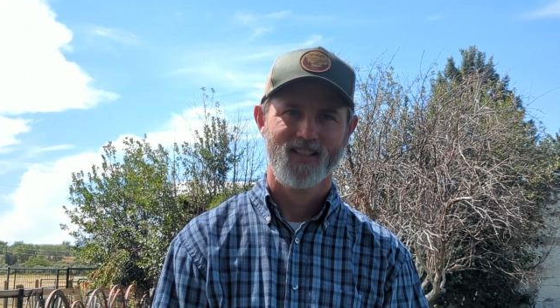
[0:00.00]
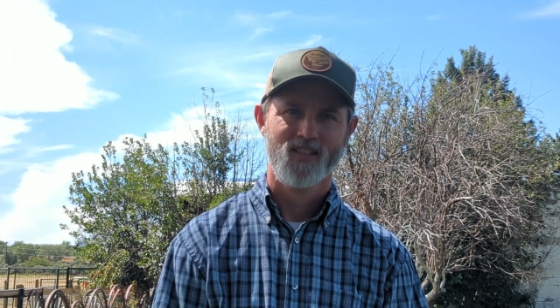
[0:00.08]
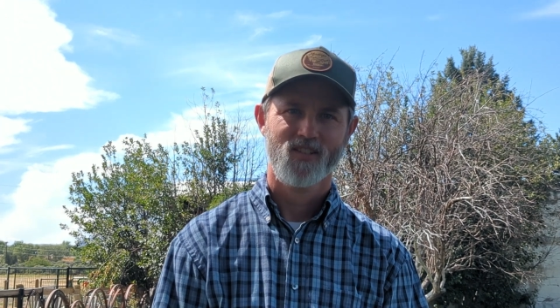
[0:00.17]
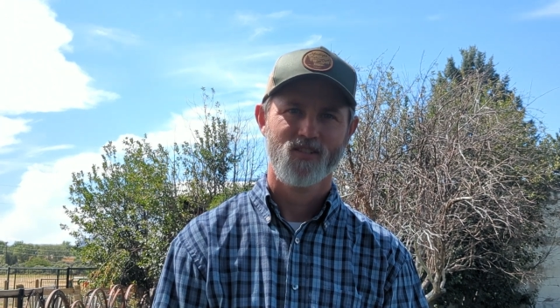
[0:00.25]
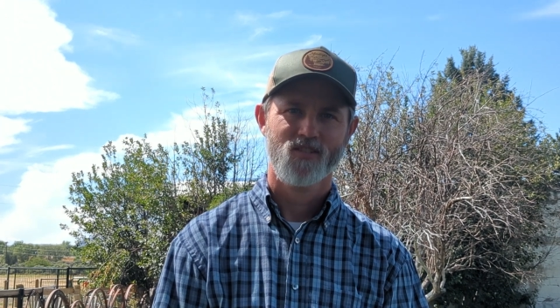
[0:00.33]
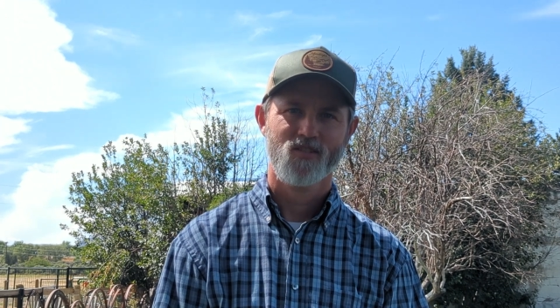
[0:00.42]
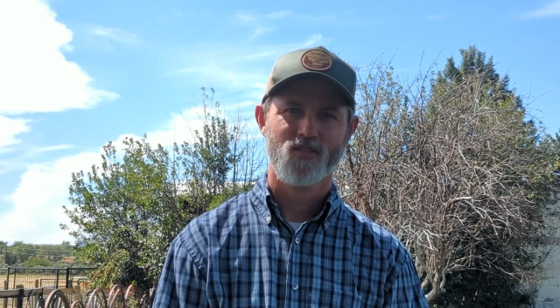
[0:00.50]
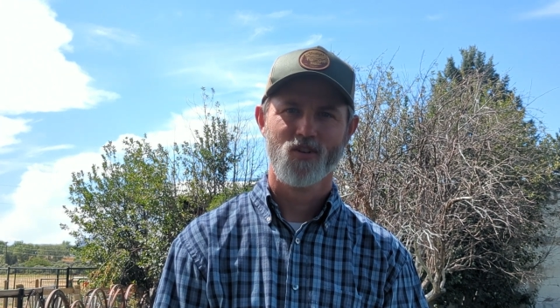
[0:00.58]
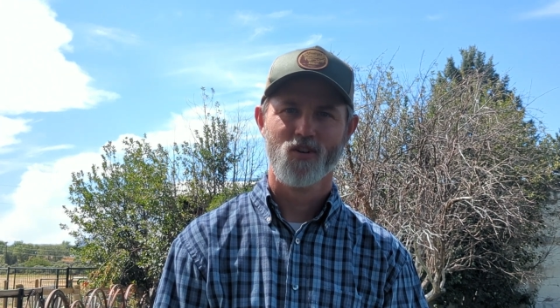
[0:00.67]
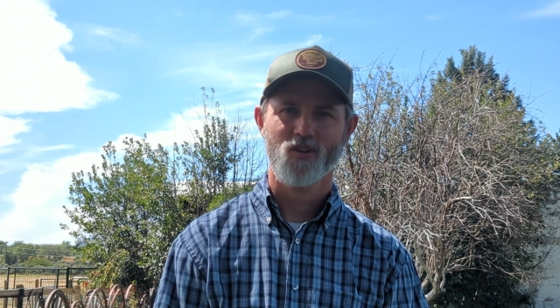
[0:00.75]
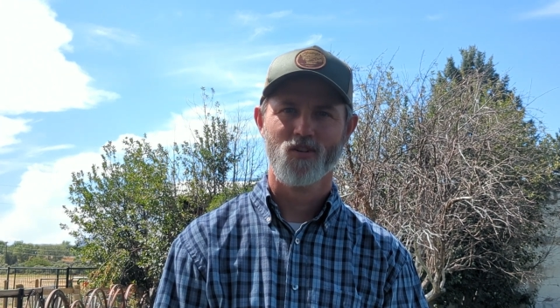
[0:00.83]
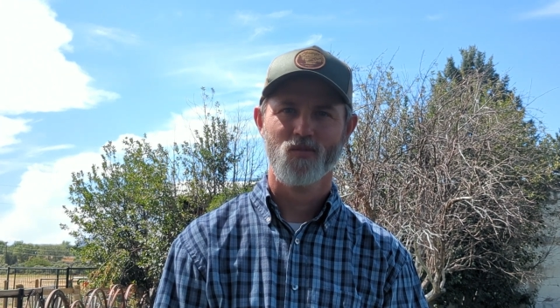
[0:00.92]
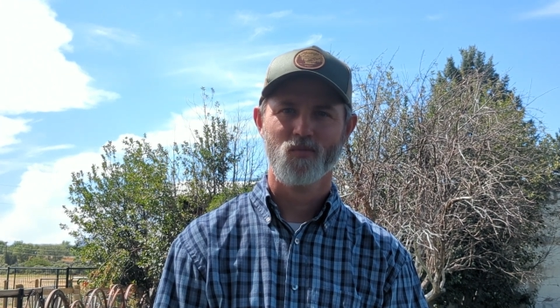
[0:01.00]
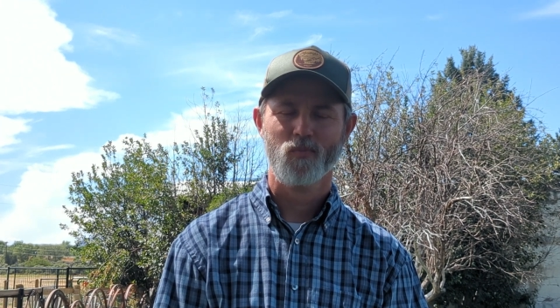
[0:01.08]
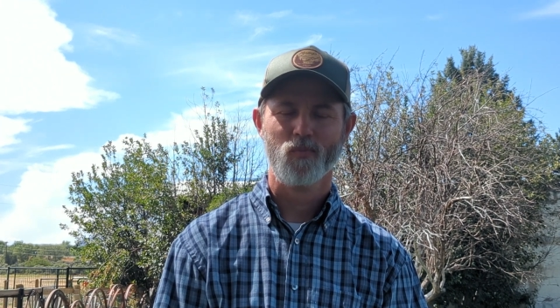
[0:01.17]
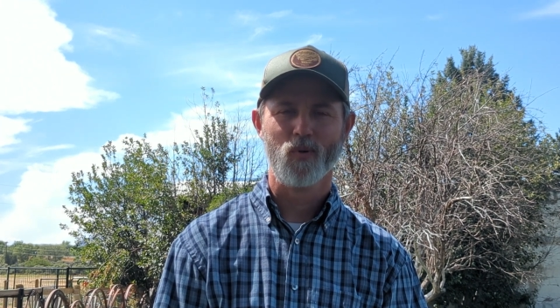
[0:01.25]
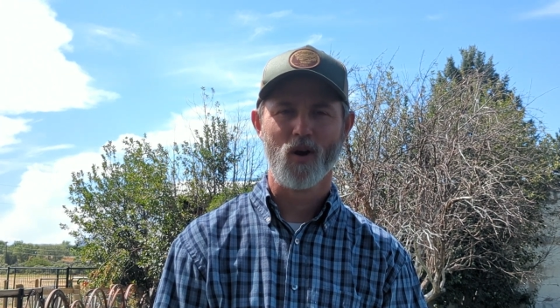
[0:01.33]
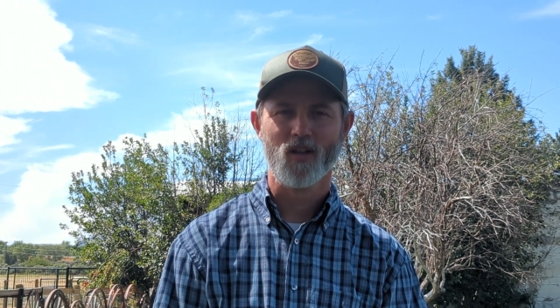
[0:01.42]
So
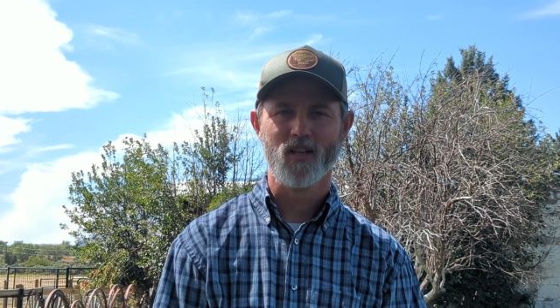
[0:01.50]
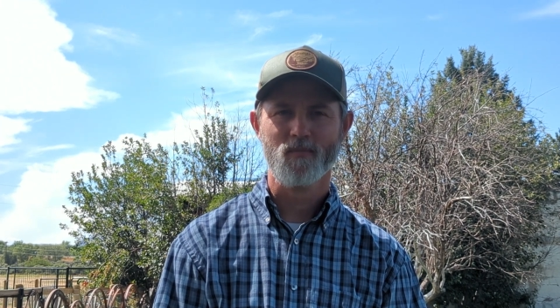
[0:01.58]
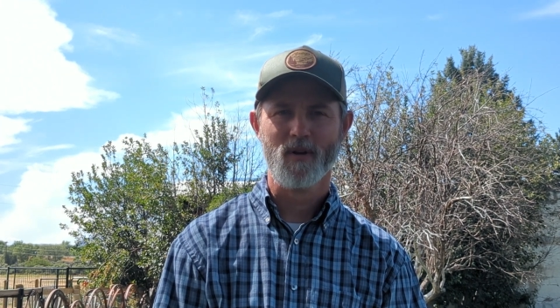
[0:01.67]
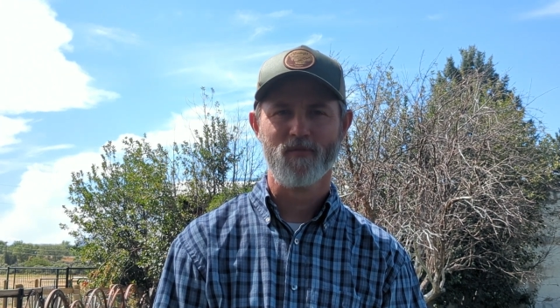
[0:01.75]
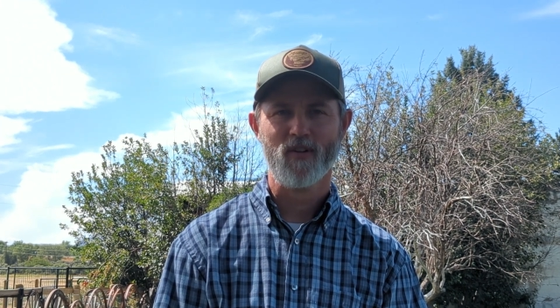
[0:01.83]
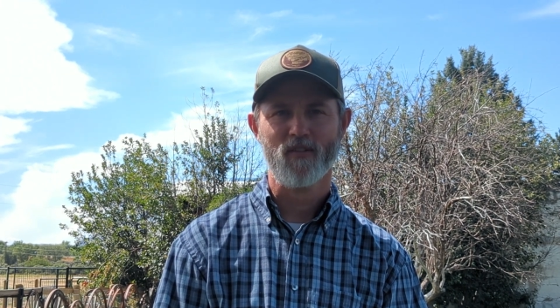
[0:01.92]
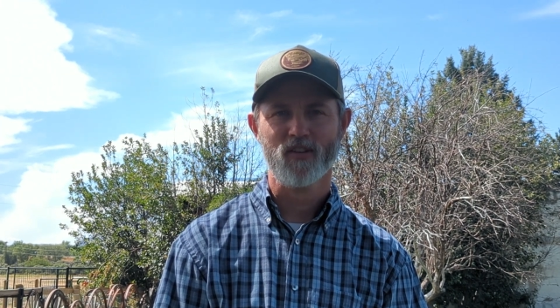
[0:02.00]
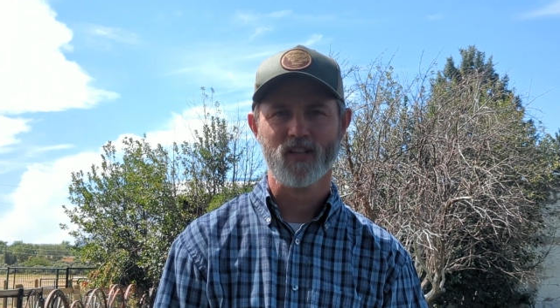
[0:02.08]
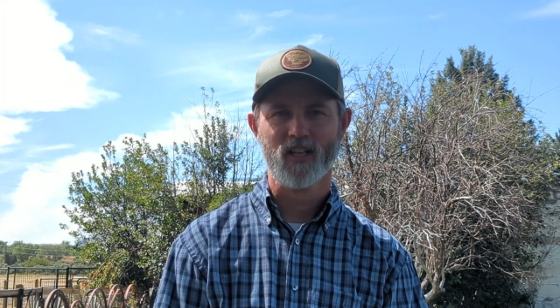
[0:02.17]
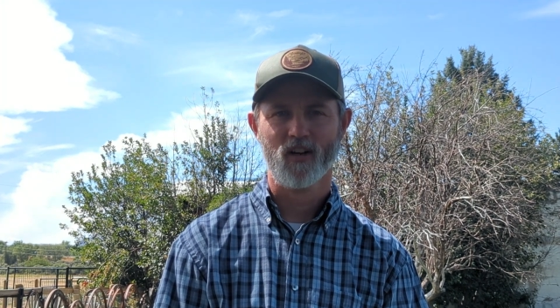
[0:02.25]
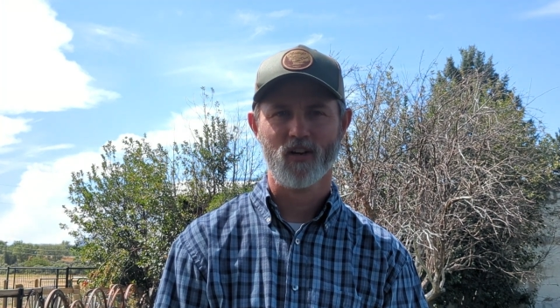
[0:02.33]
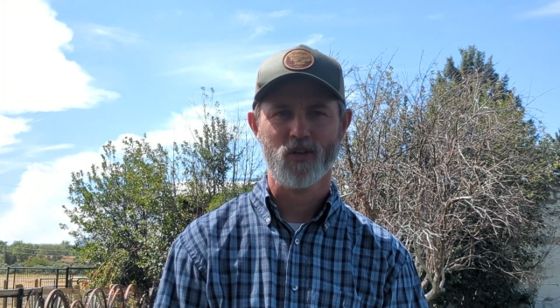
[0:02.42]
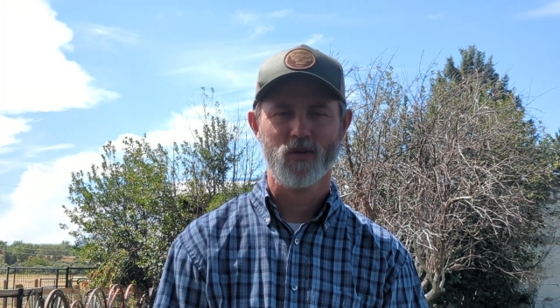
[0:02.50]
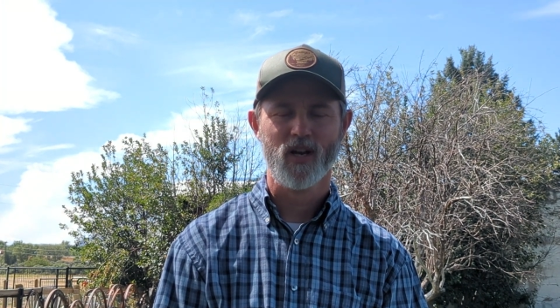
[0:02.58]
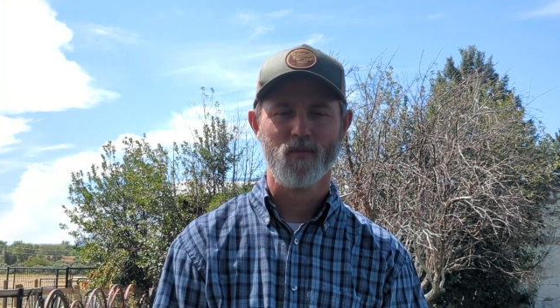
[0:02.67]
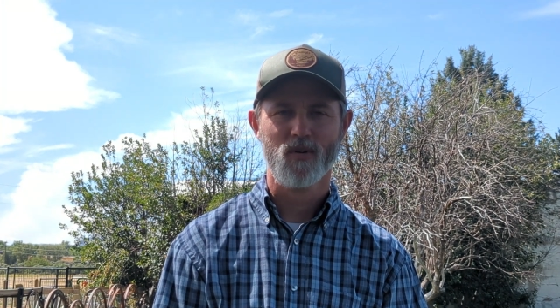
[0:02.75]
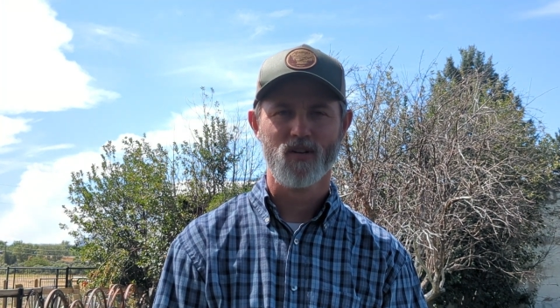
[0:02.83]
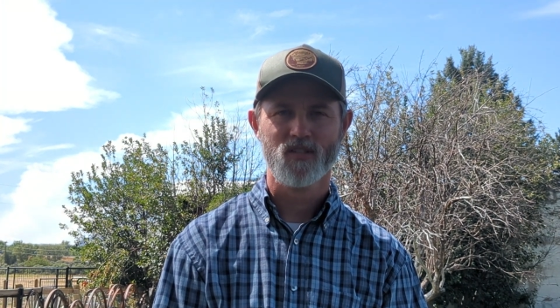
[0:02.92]
probably my favorite thing are
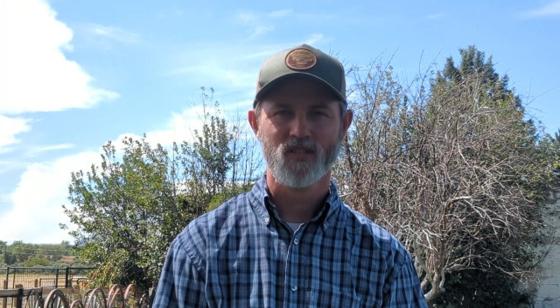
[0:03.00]
cucumbers.